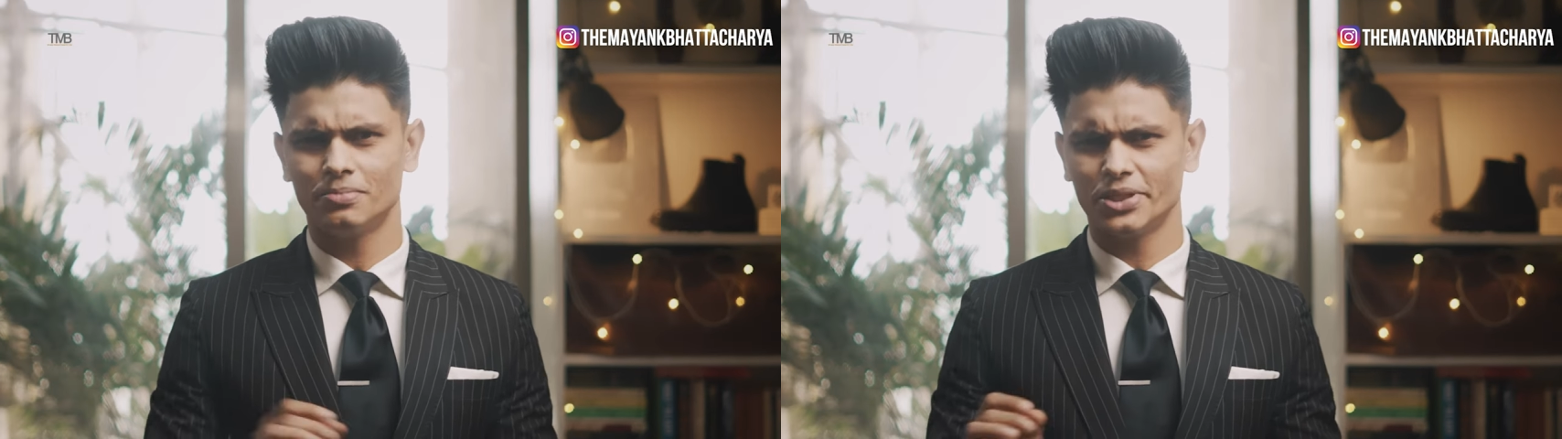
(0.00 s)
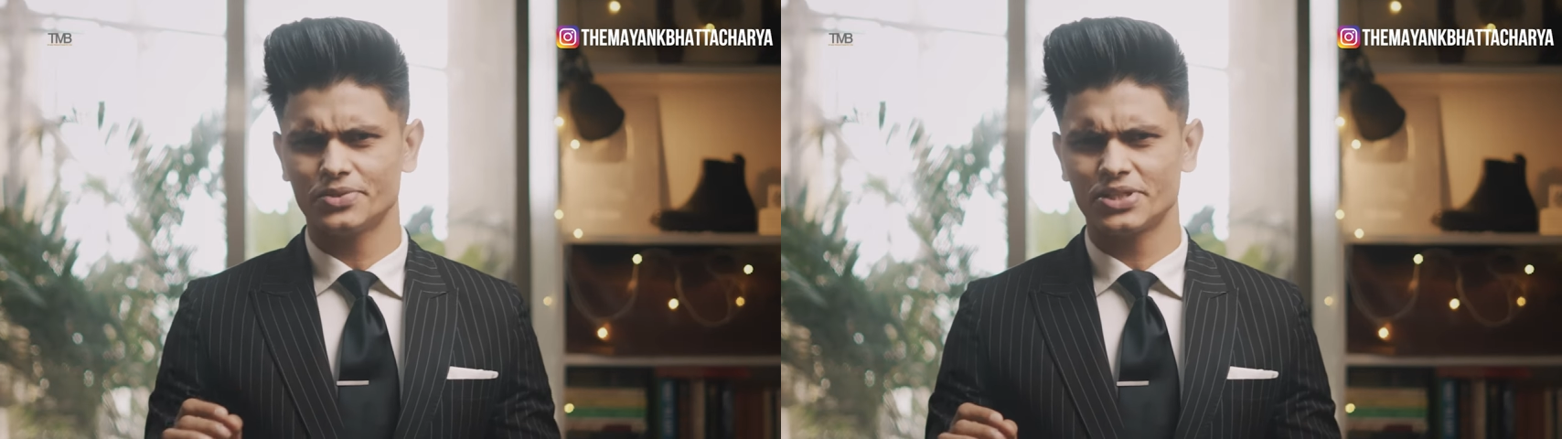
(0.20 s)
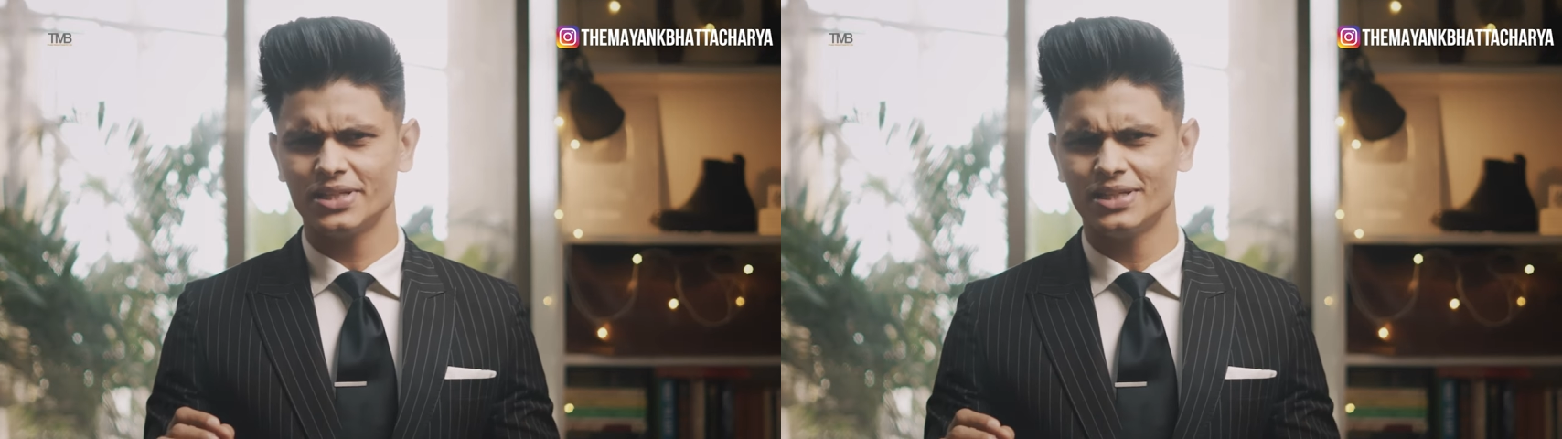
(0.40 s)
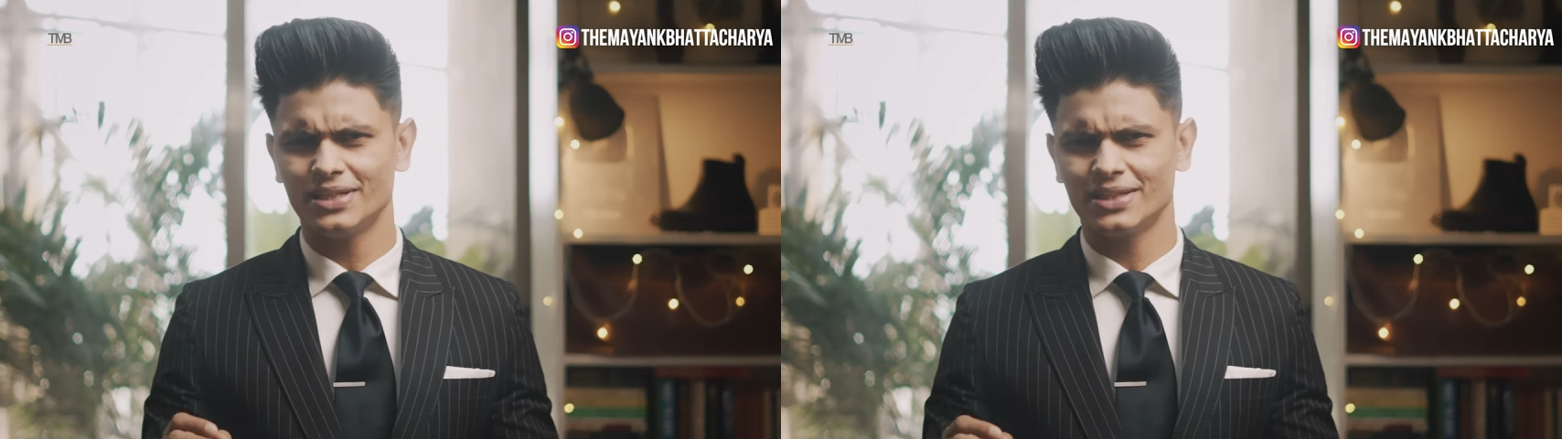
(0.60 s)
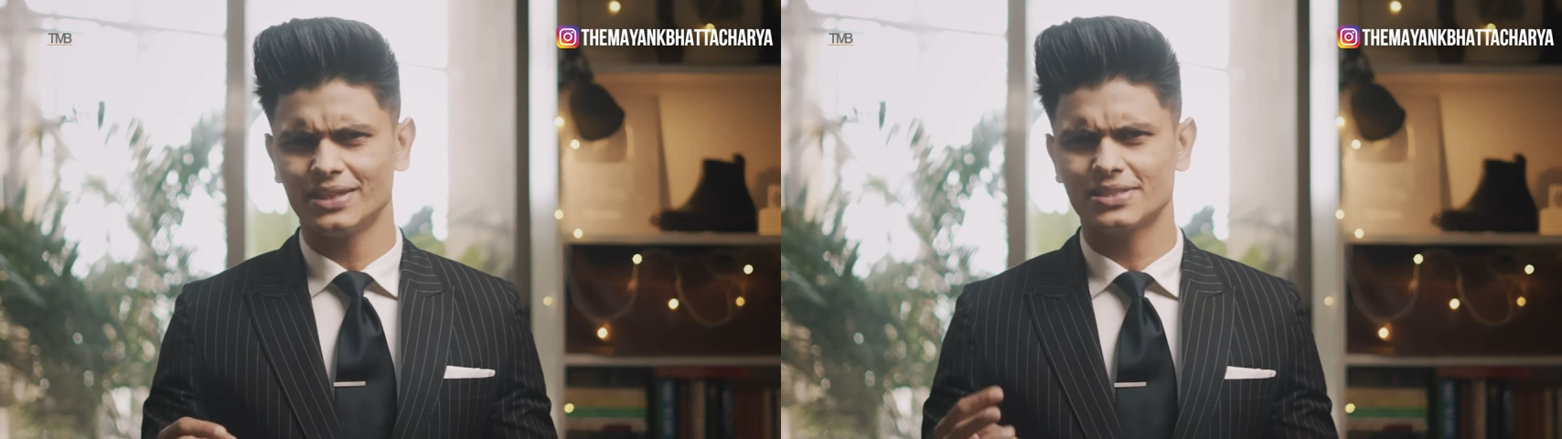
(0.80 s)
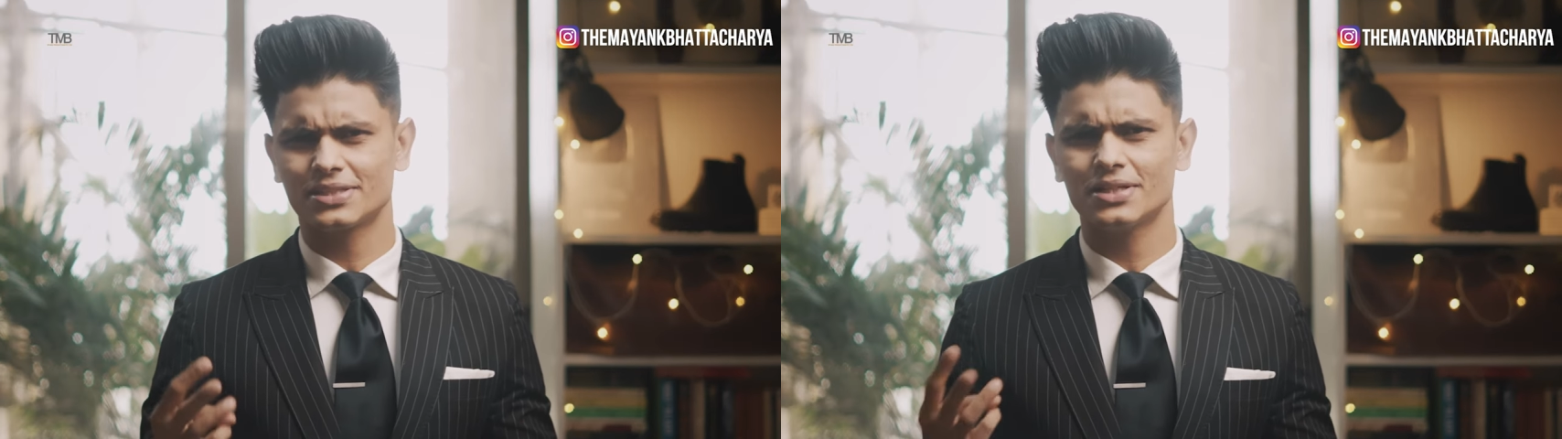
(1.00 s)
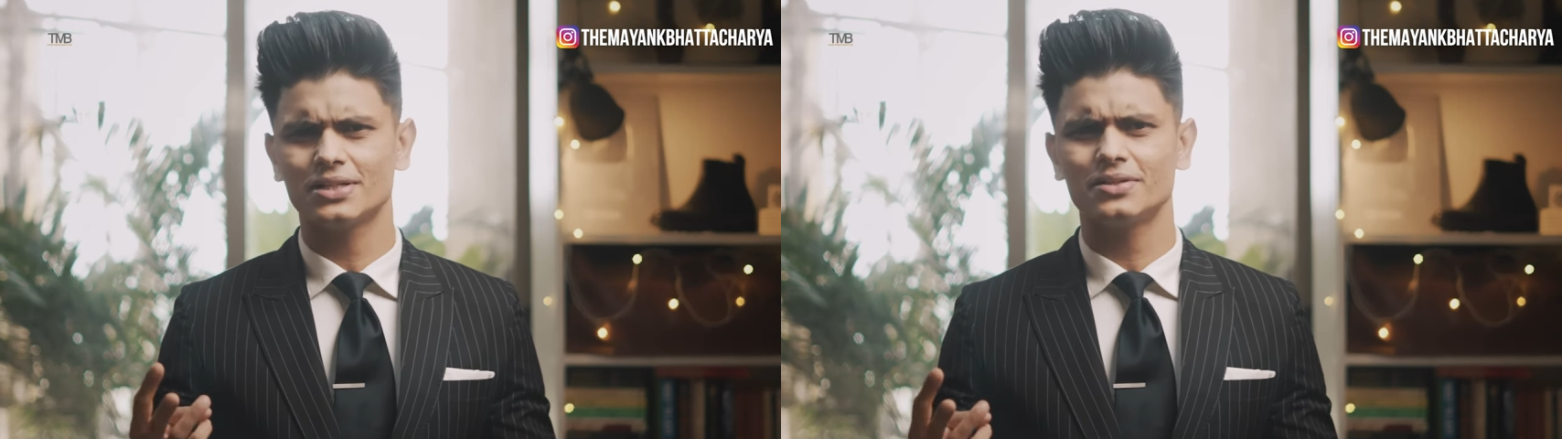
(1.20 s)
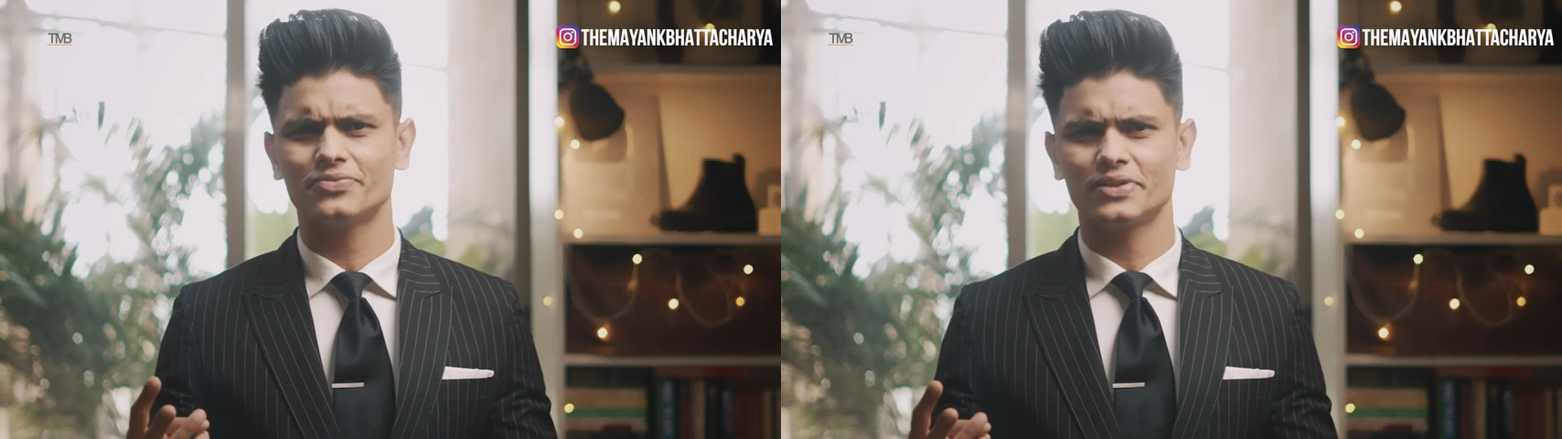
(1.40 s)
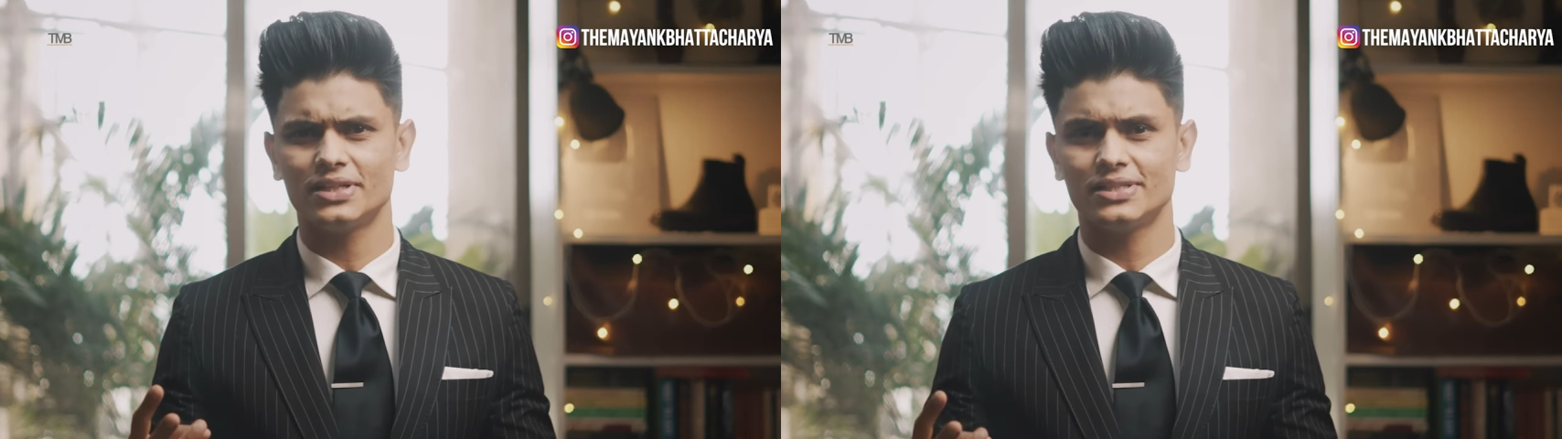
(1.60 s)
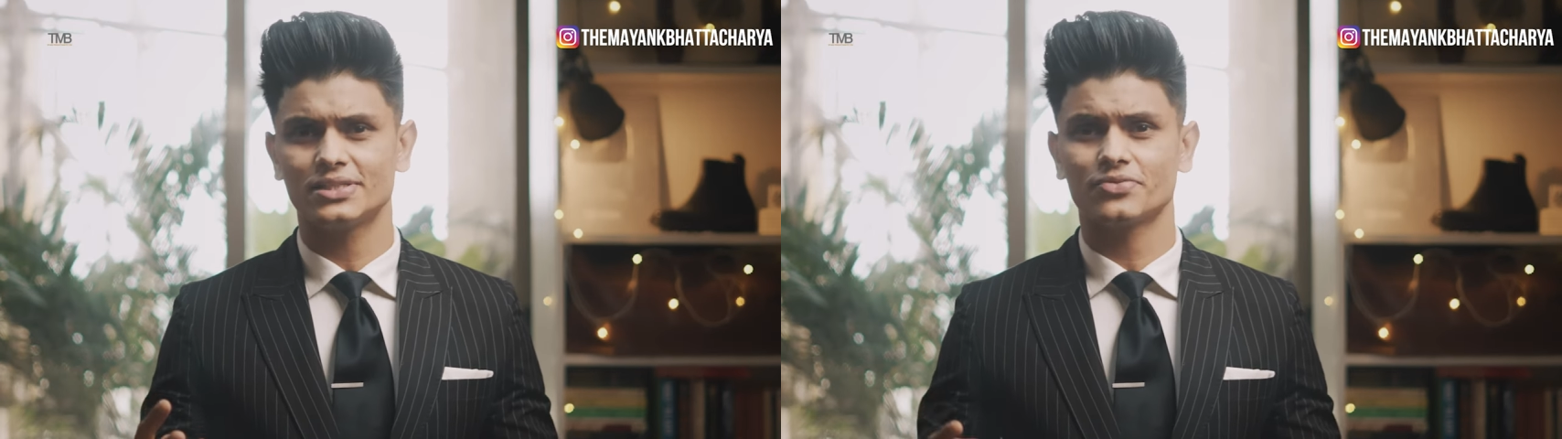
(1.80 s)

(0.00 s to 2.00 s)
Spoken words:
But you see, this third phase